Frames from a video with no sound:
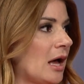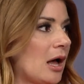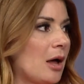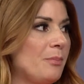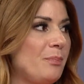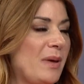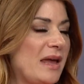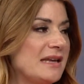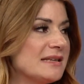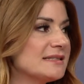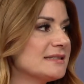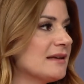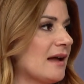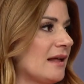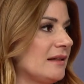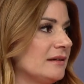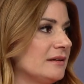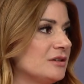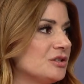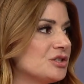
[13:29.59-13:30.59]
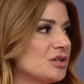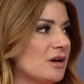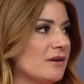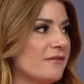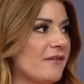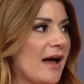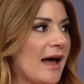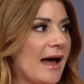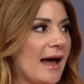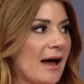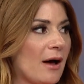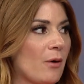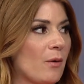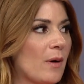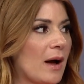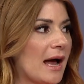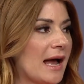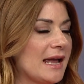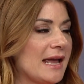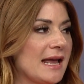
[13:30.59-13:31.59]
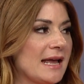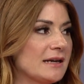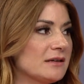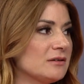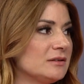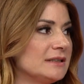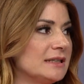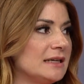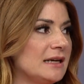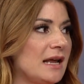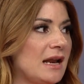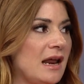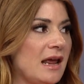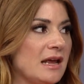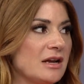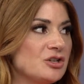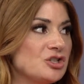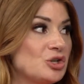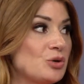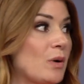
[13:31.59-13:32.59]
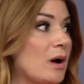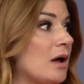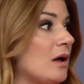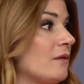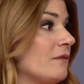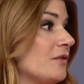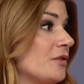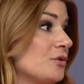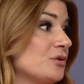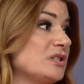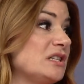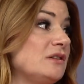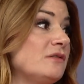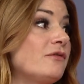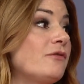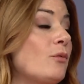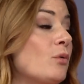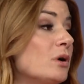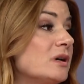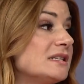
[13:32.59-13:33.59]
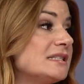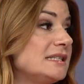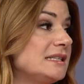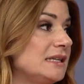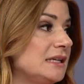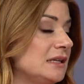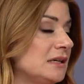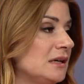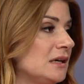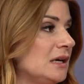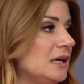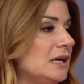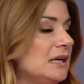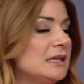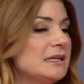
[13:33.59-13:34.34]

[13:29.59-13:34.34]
a base knowledge of how I handled it at age 12, 13, 14